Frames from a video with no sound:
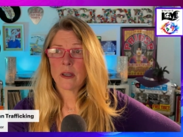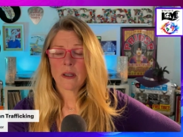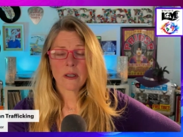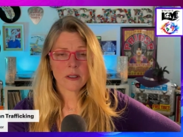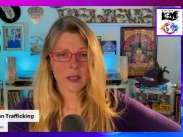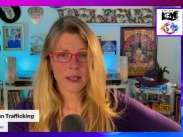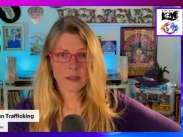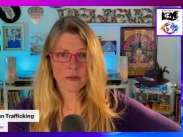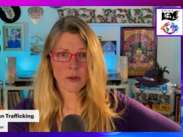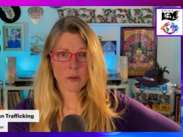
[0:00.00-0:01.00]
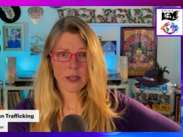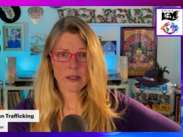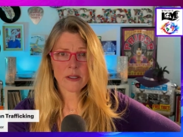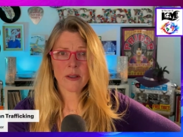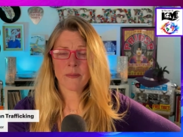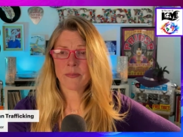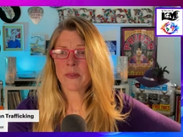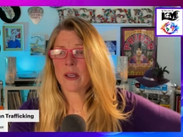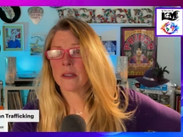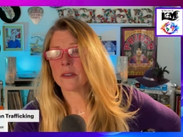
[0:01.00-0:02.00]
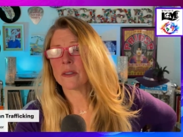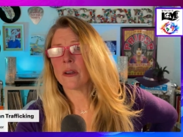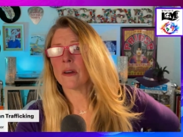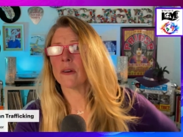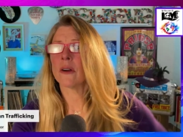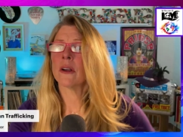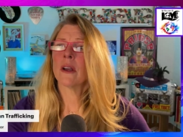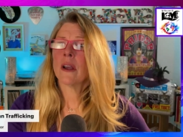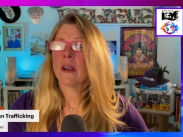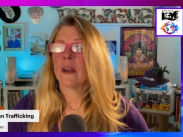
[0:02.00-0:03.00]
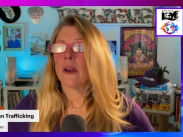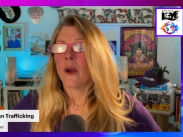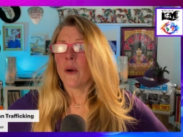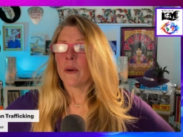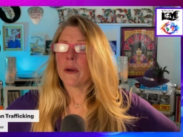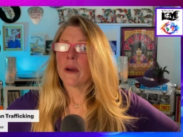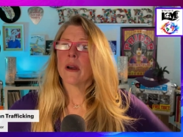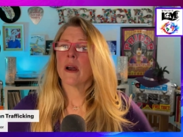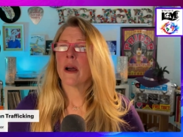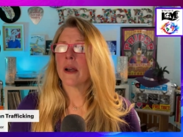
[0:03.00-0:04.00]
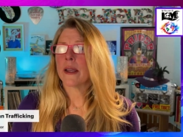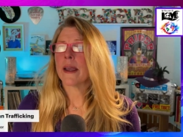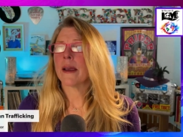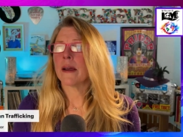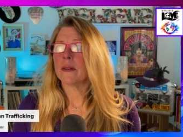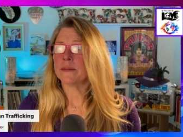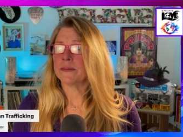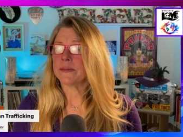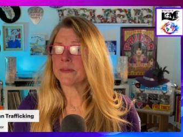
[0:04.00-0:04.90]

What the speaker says: last few weeks. And so I am